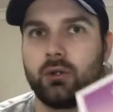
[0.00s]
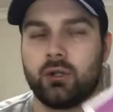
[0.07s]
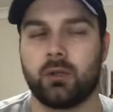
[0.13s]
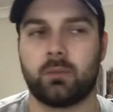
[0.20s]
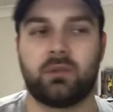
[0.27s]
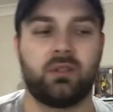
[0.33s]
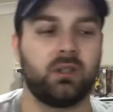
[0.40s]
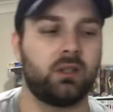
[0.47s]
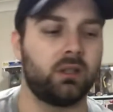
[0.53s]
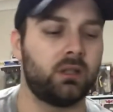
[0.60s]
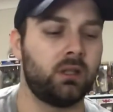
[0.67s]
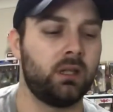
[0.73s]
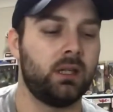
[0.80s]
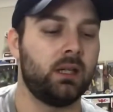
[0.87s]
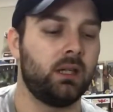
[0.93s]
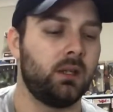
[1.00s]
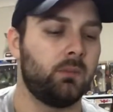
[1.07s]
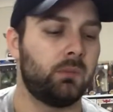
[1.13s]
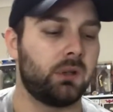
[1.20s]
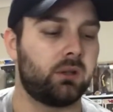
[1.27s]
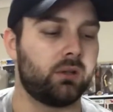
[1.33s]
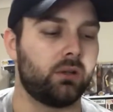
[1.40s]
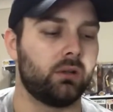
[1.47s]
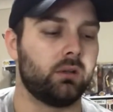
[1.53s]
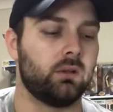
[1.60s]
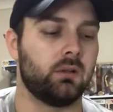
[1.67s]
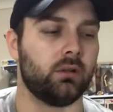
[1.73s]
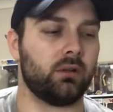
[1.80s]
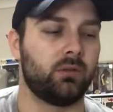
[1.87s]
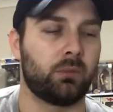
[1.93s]
Shop sticker,
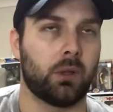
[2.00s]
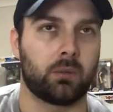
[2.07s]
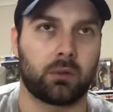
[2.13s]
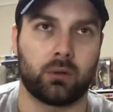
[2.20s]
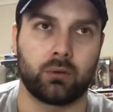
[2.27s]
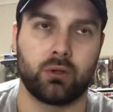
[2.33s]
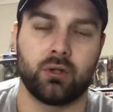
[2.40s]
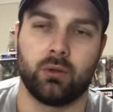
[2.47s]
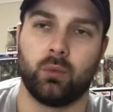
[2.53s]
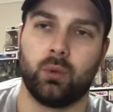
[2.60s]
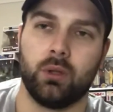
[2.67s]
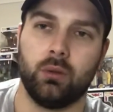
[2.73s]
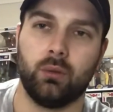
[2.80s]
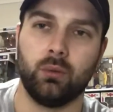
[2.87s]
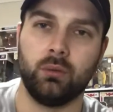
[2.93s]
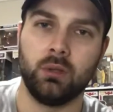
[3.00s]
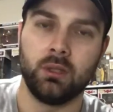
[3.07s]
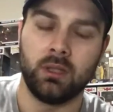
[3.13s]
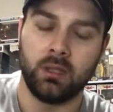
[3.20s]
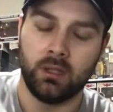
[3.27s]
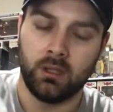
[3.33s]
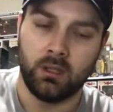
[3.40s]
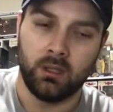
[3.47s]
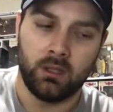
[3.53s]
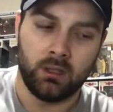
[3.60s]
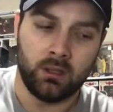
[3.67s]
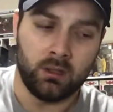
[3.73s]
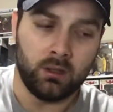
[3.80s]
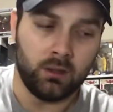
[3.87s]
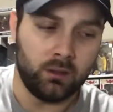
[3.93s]
because Popcultcha will
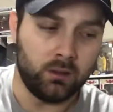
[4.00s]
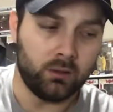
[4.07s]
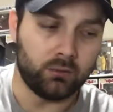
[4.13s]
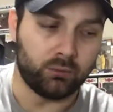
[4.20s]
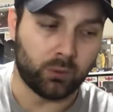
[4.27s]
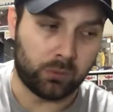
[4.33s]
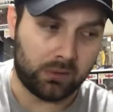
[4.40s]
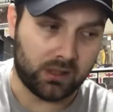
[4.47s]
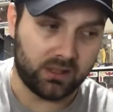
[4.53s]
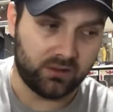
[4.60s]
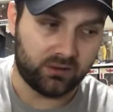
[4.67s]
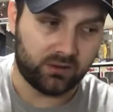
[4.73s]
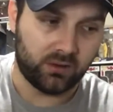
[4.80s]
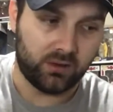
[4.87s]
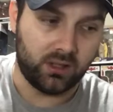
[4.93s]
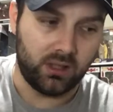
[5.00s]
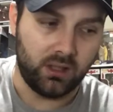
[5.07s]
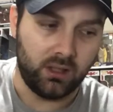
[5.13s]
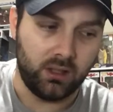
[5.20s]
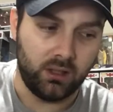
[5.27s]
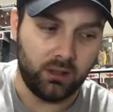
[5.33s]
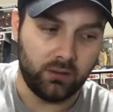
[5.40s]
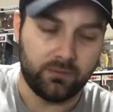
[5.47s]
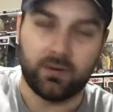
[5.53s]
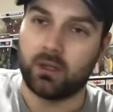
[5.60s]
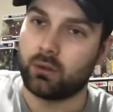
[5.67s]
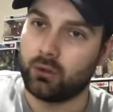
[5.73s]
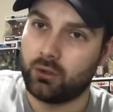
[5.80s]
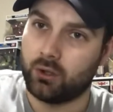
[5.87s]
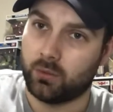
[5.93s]
replace the
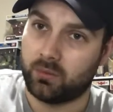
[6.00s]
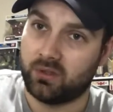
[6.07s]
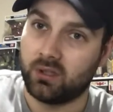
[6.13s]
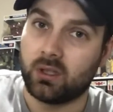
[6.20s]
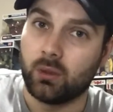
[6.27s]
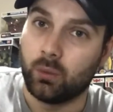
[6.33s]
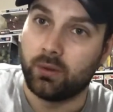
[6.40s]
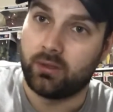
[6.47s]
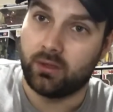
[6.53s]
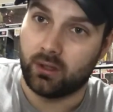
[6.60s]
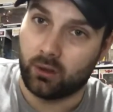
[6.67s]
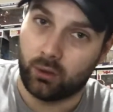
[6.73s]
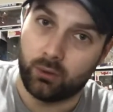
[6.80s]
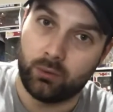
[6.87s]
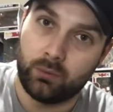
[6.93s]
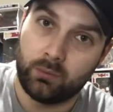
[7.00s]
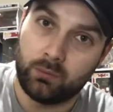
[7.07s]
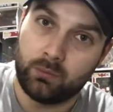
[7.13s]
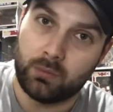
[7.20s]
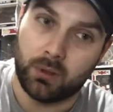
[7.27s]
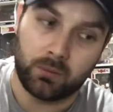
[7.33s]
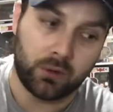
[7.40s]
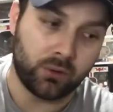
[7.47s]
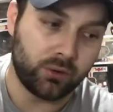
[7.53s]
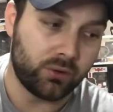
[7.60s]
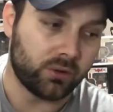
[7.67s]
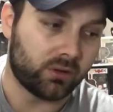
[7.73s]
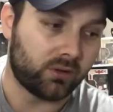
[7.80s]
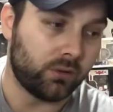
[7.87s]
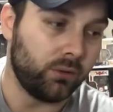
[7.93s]
Funko Shop sticker with their own Popcultcha
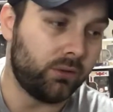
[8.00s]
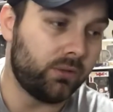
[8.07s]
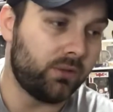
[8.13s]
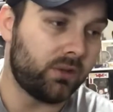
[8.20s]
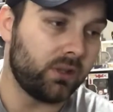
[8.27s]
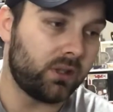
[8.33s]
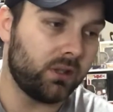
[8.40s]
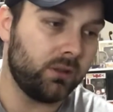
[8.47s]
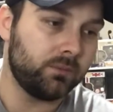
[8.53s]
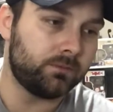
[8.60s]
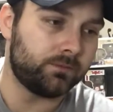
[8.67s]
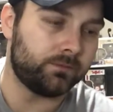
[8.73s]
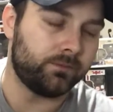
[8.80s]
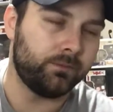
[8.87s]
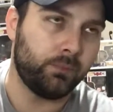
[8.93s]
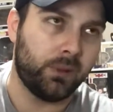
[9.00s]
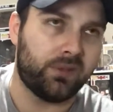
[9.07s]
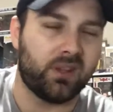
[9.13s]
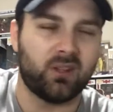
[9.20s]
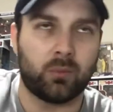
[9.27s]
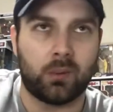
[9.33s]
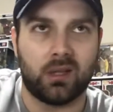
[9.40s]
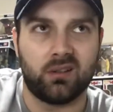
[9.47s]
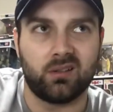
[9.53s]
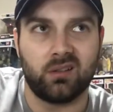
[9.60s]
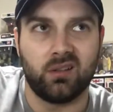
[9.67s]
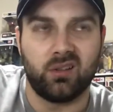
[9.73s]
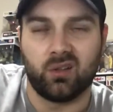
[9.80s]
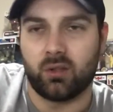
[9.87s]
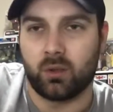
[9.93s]
exclusive sticker, but that's basically
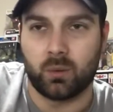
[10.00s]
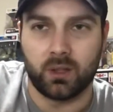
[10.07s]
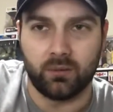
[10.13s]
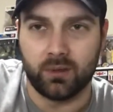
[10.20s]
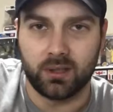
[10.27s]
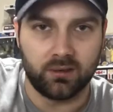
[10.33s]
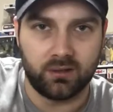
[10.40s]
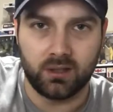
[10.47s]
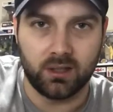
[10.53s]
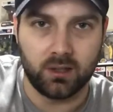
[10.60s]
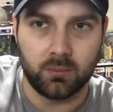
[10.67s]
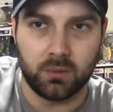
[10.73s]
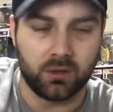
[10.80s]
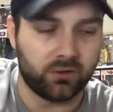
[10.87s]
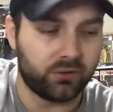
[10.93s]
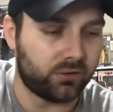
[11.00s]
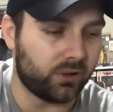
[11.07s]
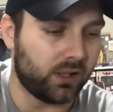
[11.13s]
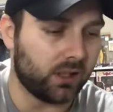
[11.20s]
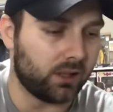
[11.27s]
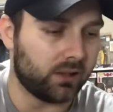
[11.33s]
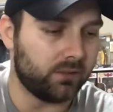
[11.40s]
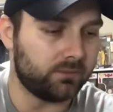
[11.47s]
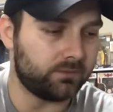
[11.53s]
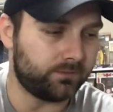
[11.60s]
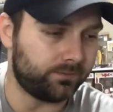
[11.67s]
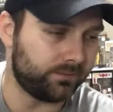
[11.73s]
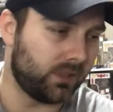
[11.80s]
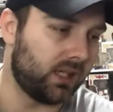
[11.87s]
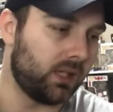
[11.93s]
the only way really to get them in Australia
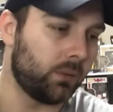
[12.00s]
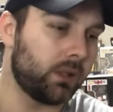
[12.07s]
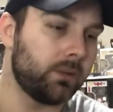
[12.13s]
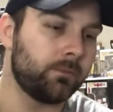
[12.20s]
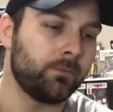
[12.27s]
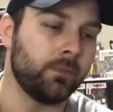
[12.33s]
anyway.